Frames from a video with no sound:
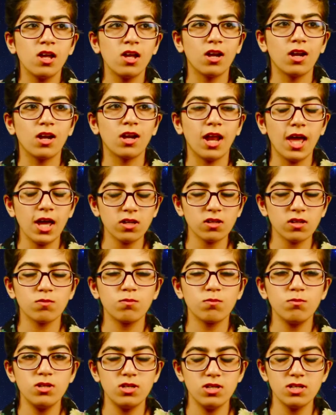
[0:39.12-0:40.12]
Let
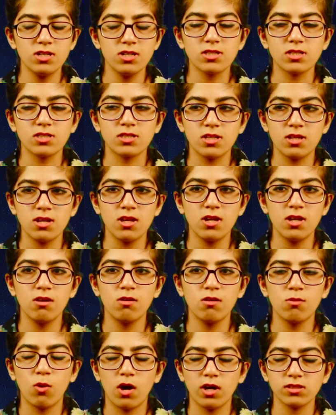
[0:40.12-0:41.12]
me see
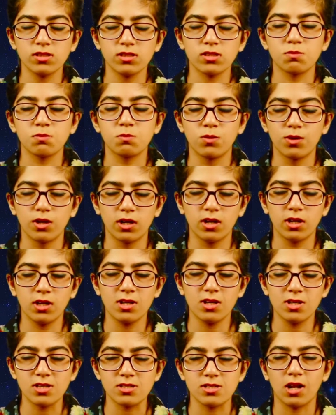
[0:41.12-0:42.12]
what spring
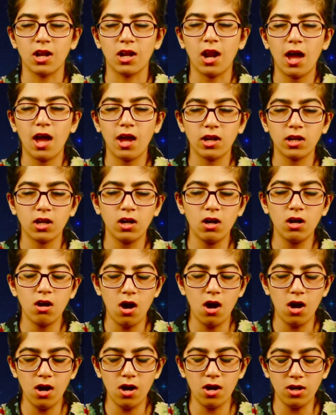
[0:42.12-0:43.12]
is like
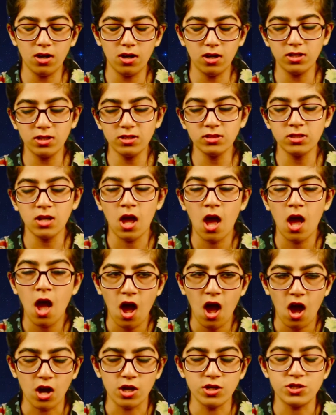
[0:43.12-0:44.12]
on
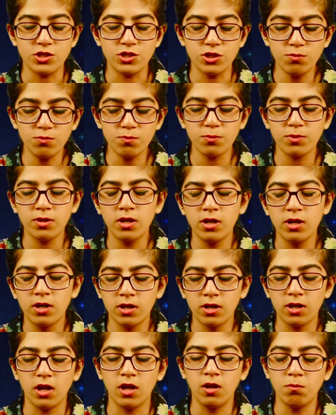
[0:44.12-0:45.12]
a
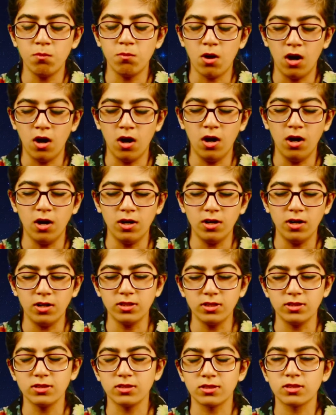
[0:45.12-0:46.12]
Jupiter and
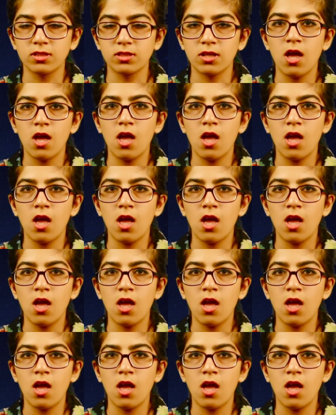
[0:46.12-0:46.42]
Mars.